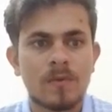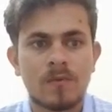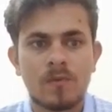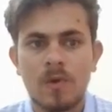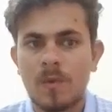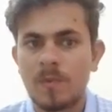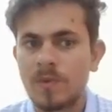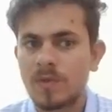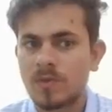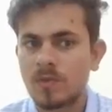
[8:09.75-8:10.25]

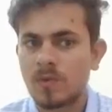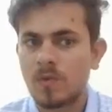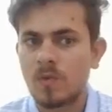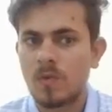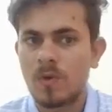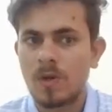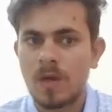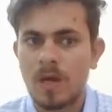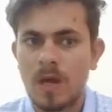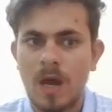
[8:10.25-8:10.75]
from
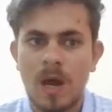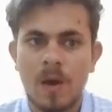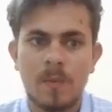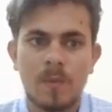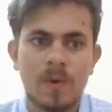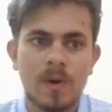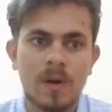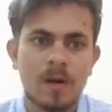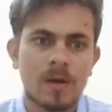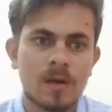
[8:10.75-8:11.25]
school,
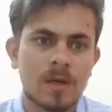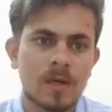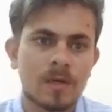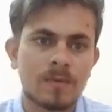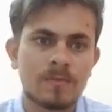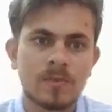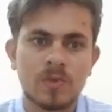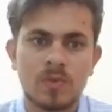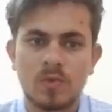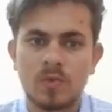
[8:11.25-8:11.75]
Abra,
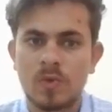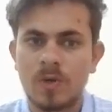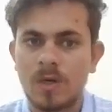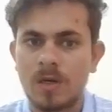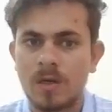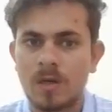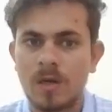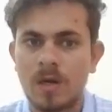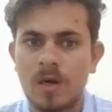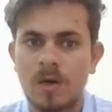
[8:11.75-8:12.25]
comes to
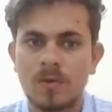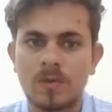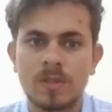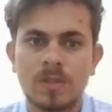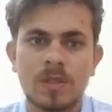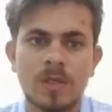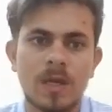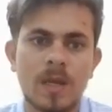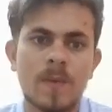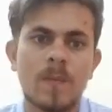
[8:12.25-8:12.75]
her
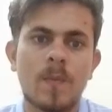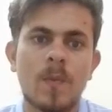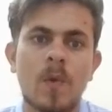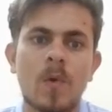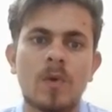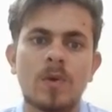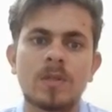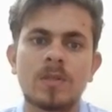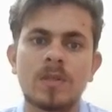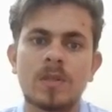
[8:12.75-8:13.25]
house and
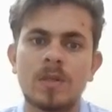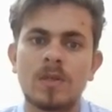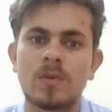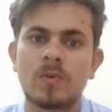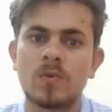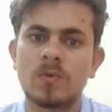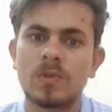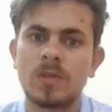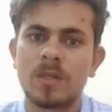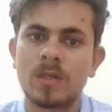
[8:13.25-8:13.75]
prods
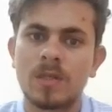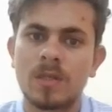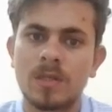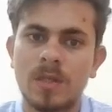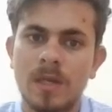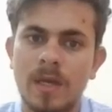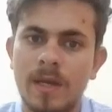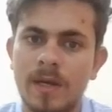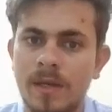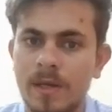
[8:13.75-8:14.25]
her to
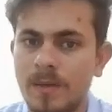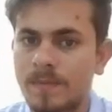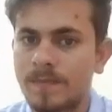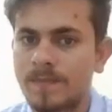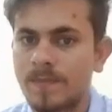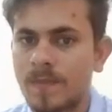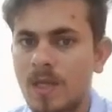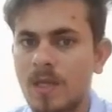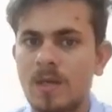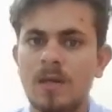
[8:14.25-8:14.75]
just get up,
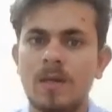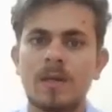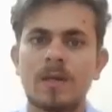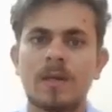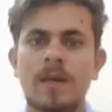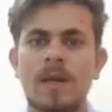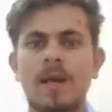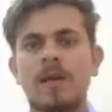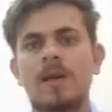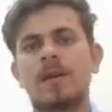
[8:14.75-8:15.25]

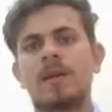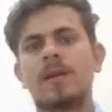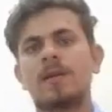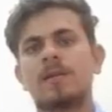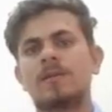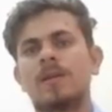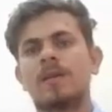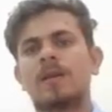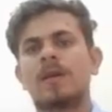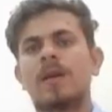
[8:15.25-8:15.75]
get
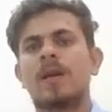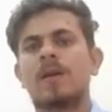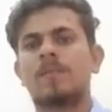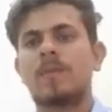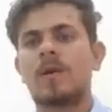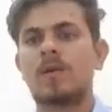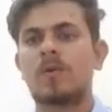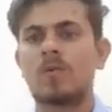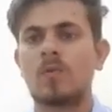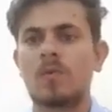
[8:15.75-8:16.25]
dressed, and
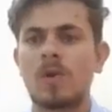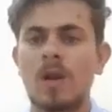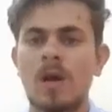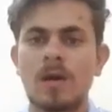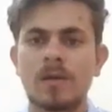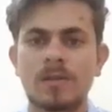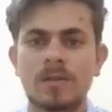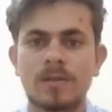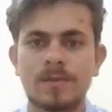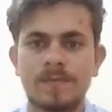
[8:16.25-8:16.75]
get back to
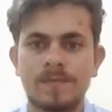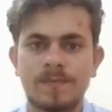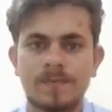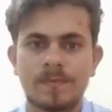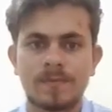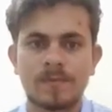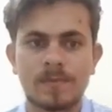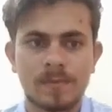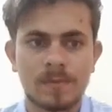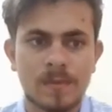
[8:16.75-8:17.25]
class.
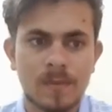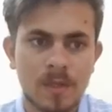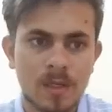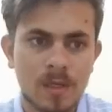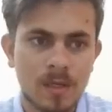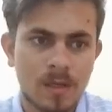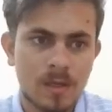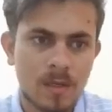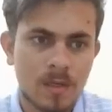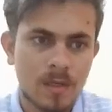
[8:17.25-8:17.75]

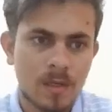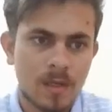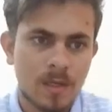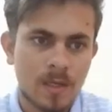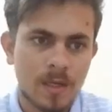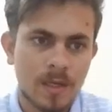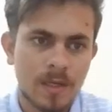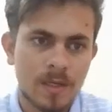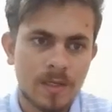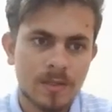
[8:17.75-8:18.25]

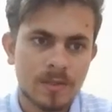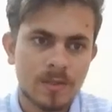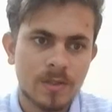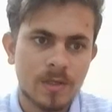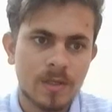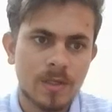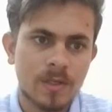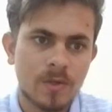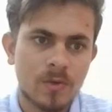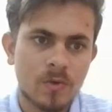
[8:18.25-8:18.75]
In a
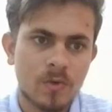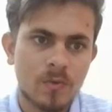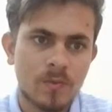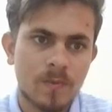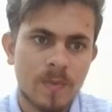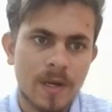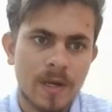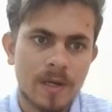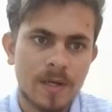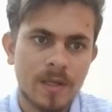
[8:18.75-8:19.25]
study
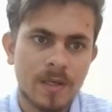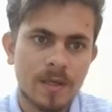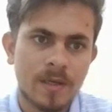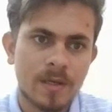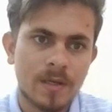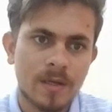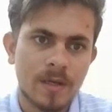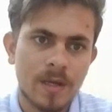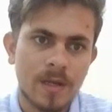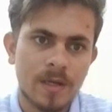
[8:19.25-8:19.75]
group,
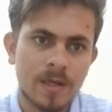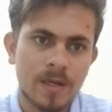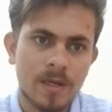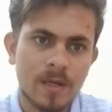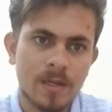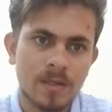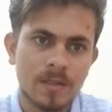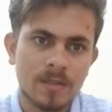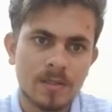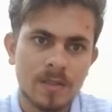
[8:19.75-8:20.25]
Betty and he
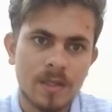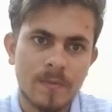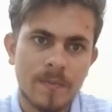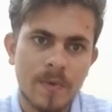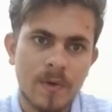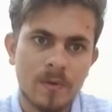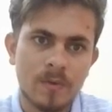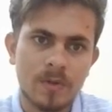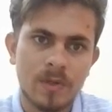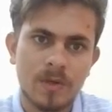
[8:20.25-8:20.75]
learns
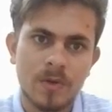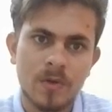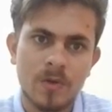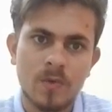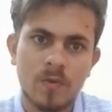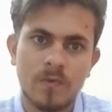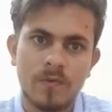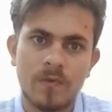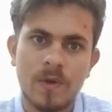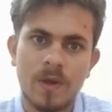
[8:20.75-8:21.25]
about the
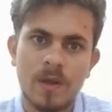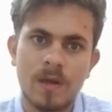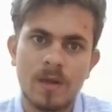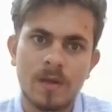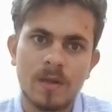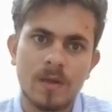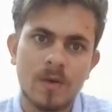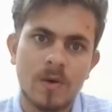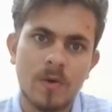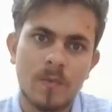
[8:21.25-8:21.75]
new
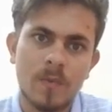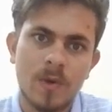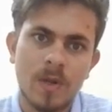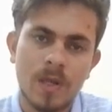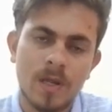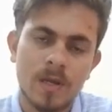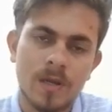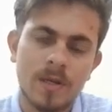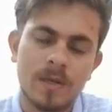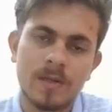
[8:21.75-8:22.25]
field of
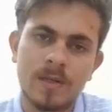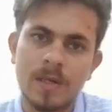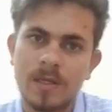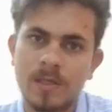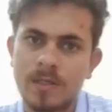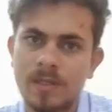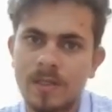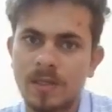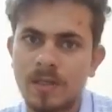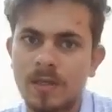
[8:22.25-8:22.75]
DNA
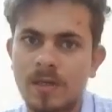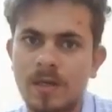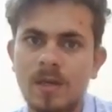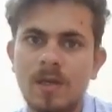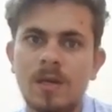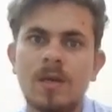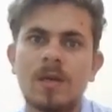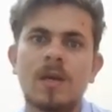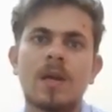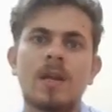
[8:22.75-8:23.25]
testing
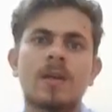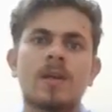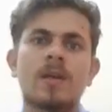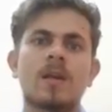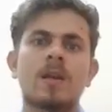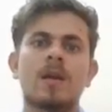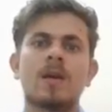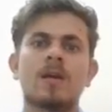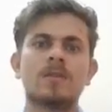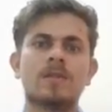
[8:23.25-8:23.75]
and
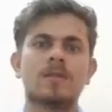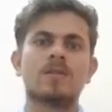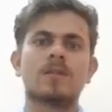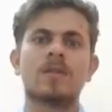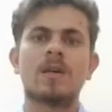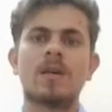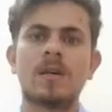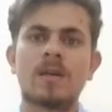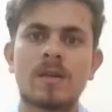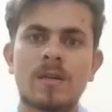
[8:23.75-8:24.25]
realizes
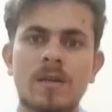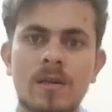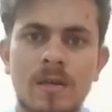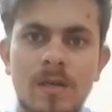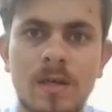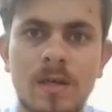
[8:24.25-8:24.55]
that